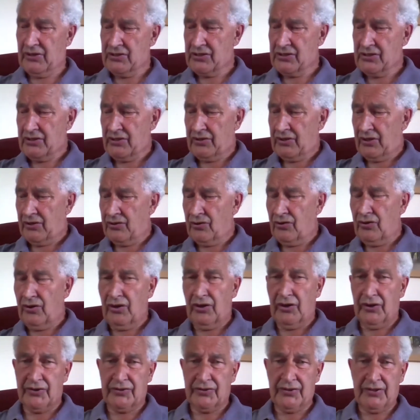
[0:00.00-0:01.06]
to the
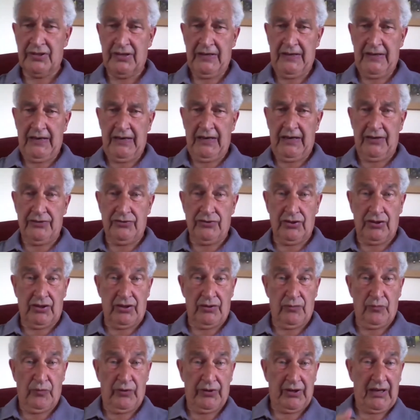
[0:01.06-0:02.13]
north, and you
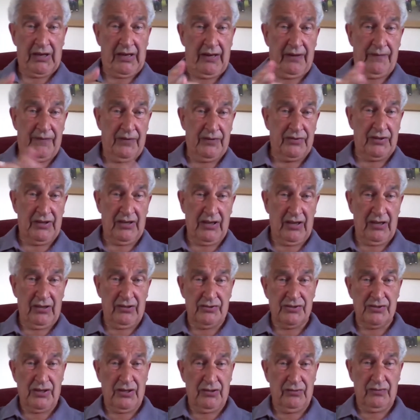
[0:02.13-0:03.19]
can work everything
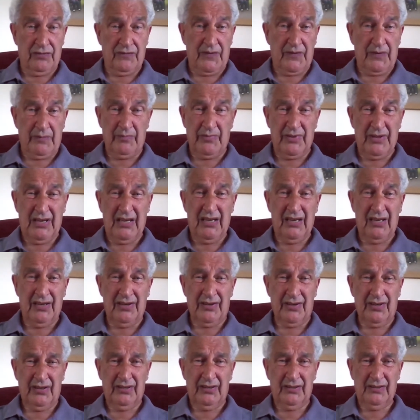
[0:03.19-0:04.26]
else out from
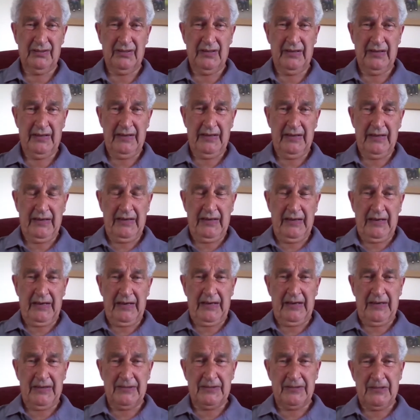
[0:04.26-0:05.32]
there.
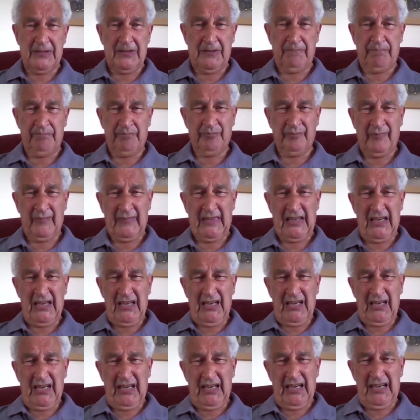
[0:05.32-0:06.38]
And
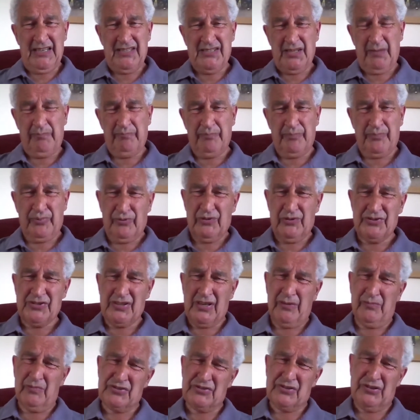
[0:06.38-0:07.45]
I suppose I
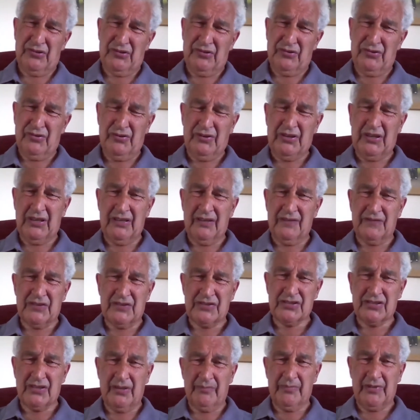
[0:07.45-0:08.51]
was looking for
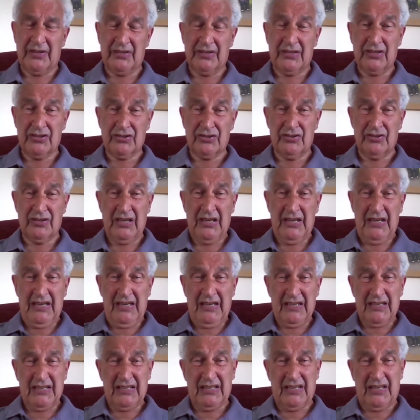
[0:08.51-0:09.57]
something that could
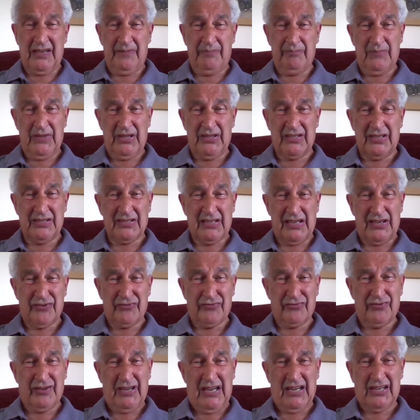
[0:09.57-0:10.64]
give me the
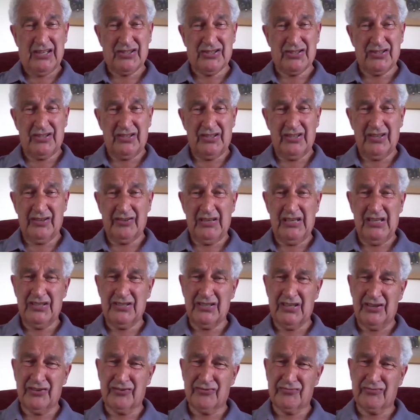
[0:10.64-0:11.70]
direction, the right
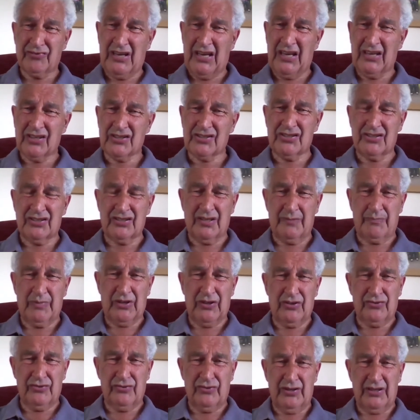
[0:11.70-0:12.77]
direction to be
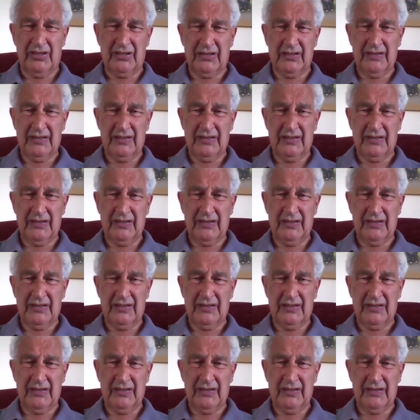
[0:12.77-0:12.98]
going.